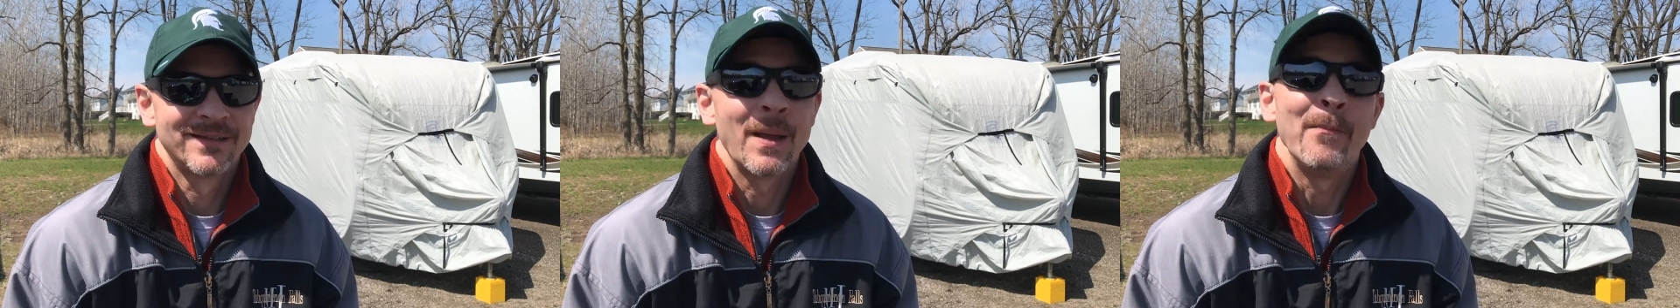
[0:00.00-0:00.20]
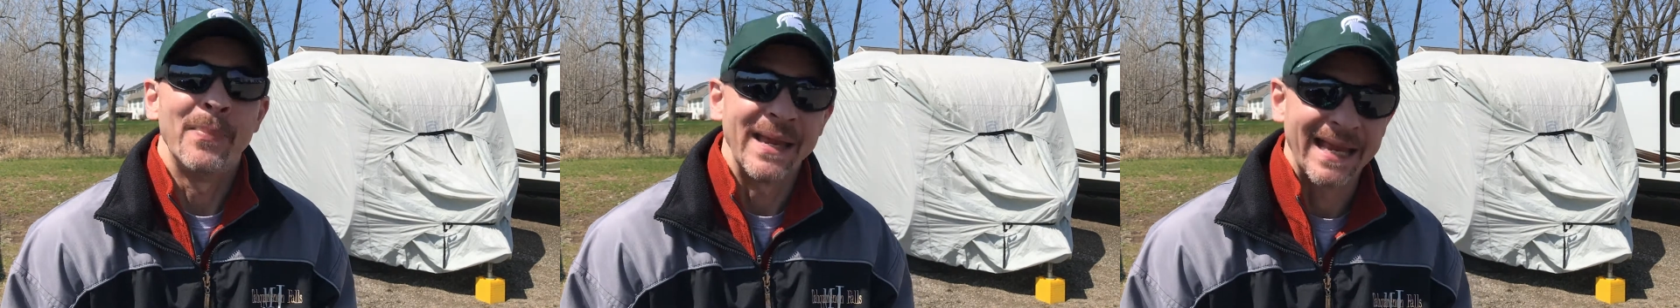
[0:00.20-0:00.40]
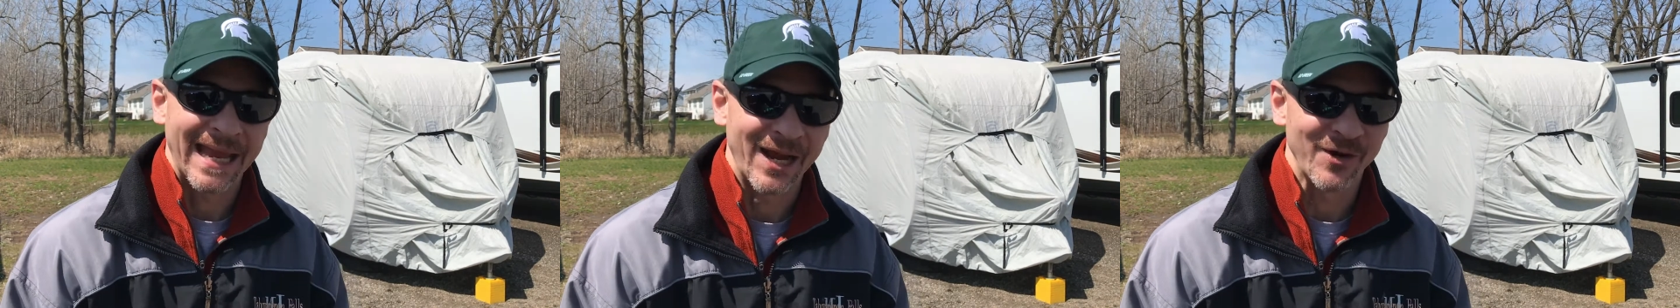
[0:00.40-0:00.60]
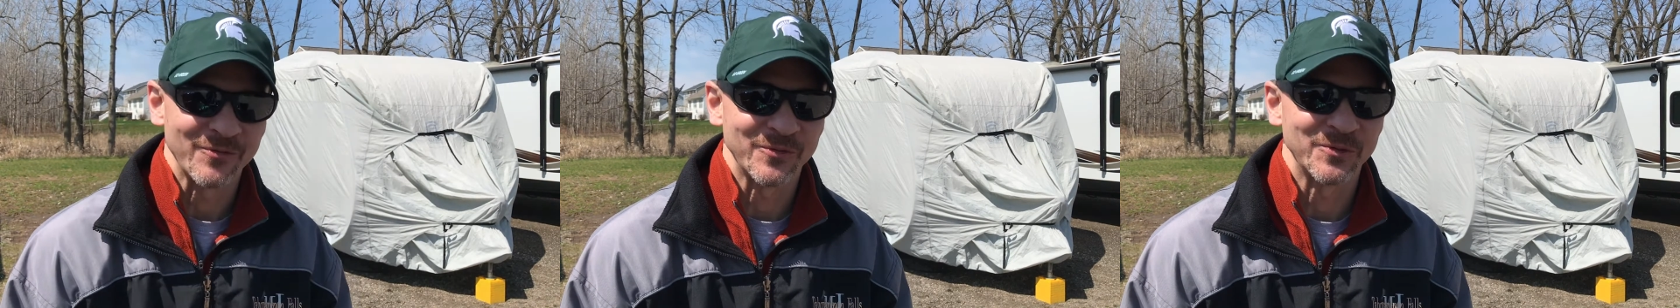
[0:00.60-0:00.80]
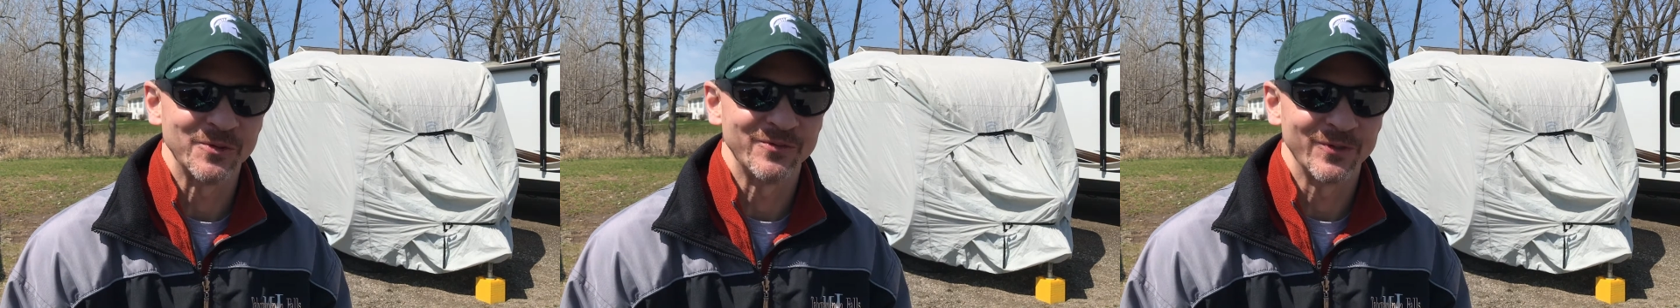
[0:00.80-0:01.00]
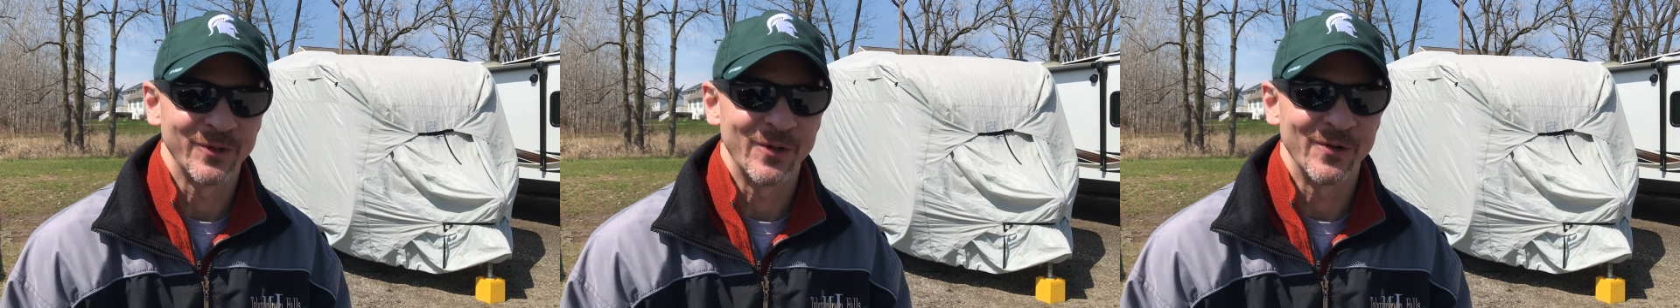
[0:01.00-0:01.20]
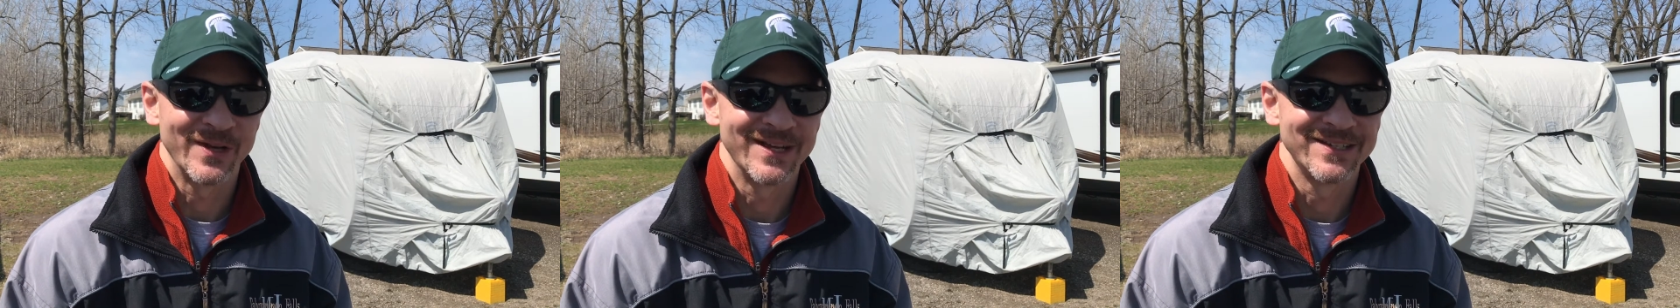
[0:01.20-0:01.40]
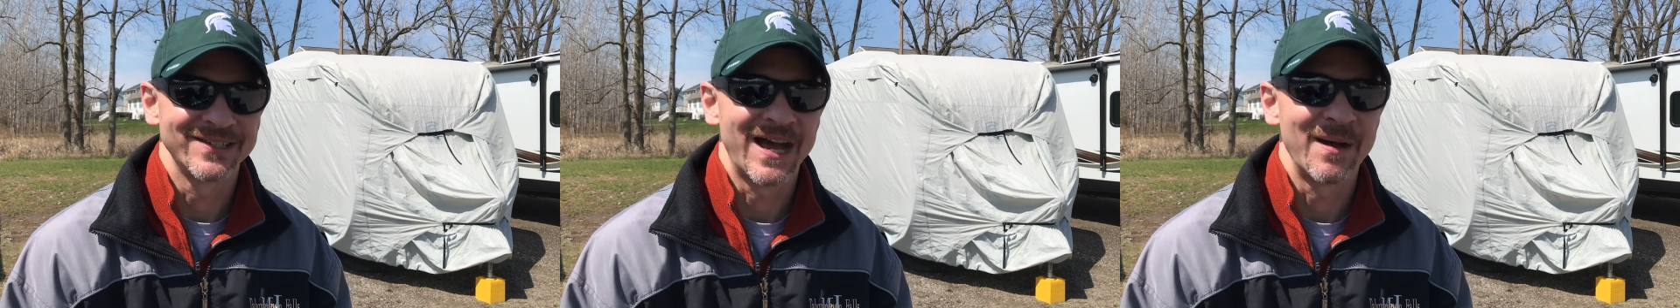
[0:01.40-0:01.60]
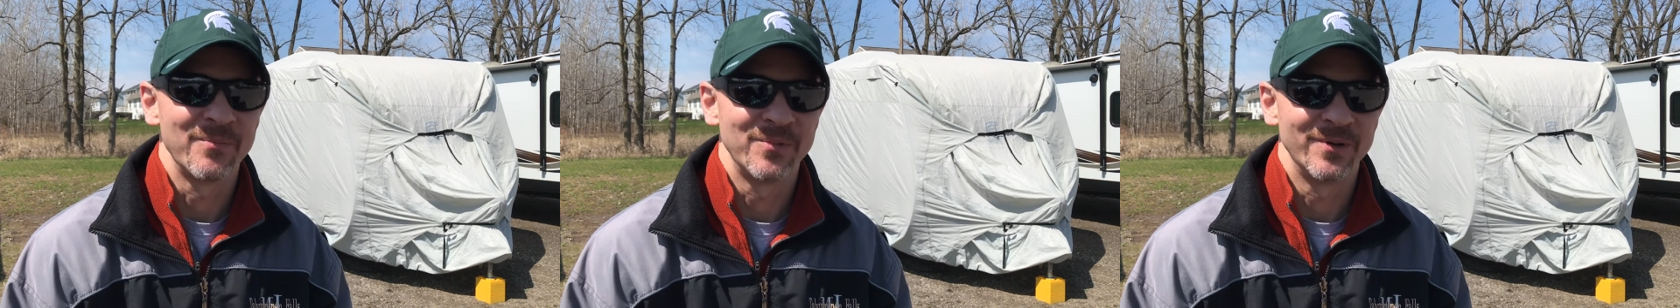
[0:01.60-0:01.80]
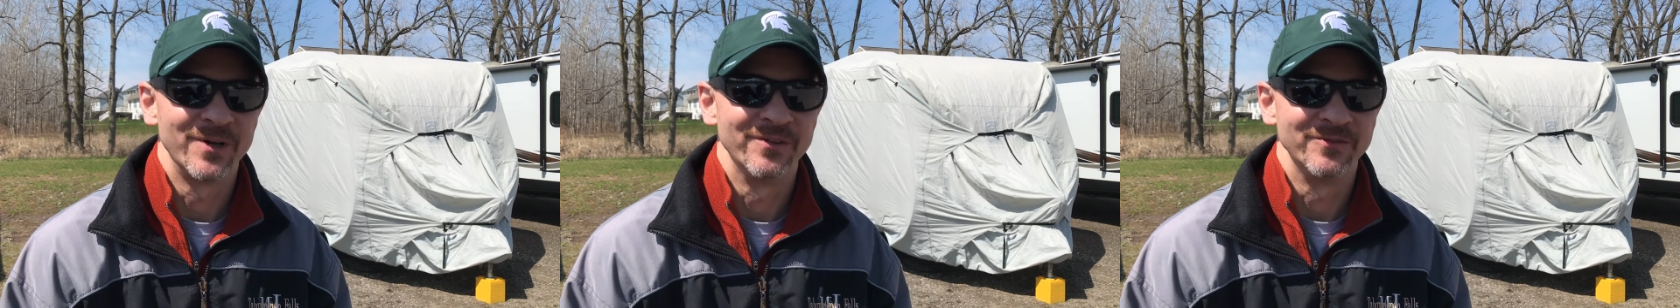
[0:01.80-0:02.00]
be careful if you're going on top
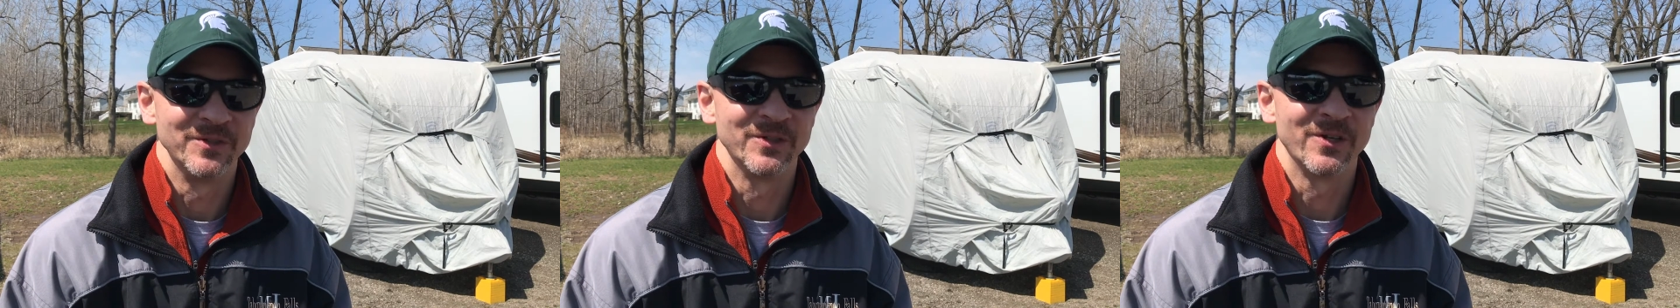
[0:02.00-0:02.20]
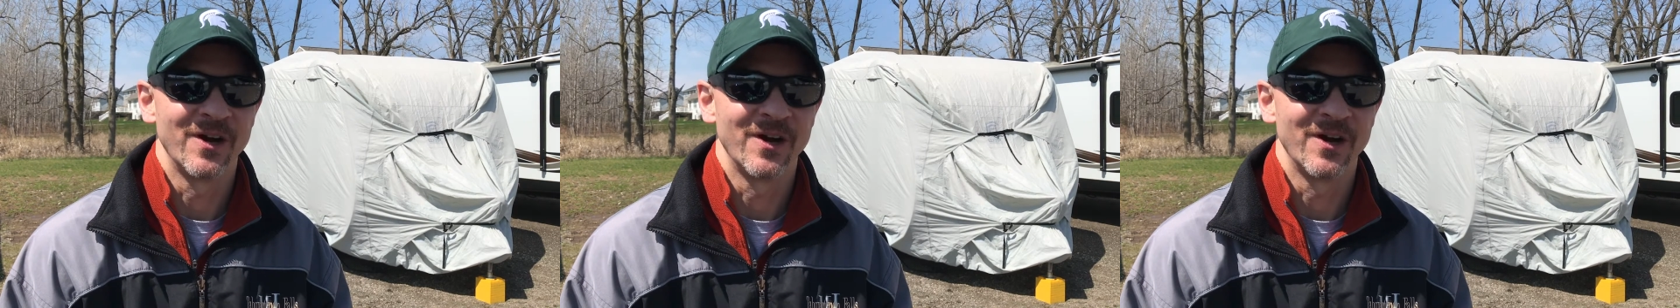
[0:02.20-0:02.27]
of your